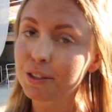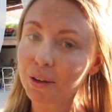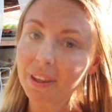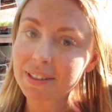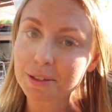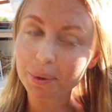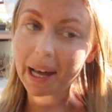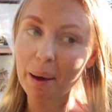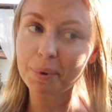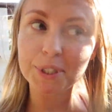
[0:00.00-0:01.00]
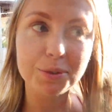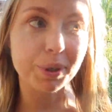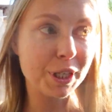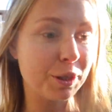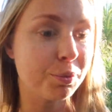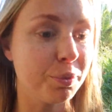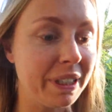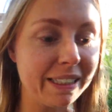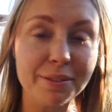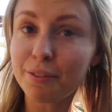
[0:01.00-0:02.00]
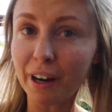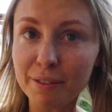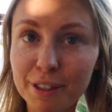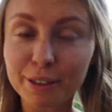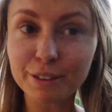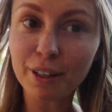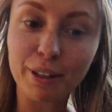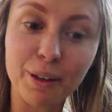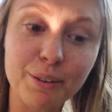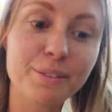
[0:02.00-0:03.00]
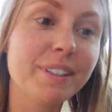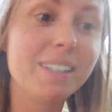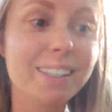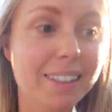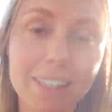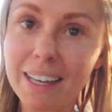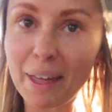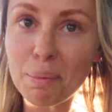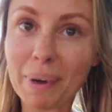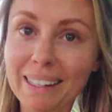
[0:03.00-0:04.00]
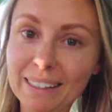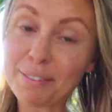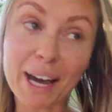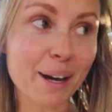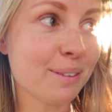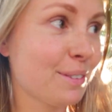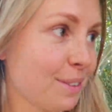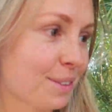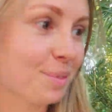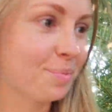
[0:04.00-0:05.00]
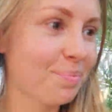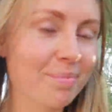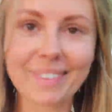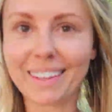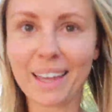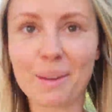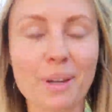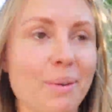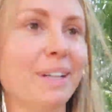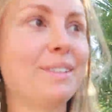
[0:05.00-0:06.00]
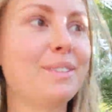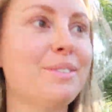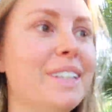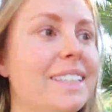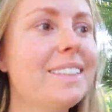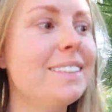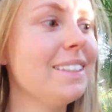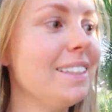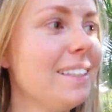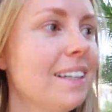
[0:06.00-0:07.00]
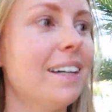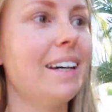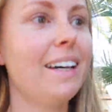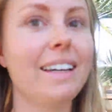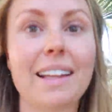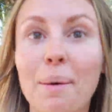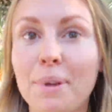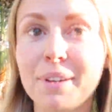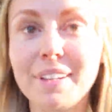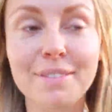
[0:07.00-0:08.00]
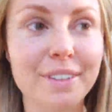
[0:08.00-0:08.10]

So this is what happens when you leave five girls alone and the men leave the house. Anyway, we had good fun and I'm now gonna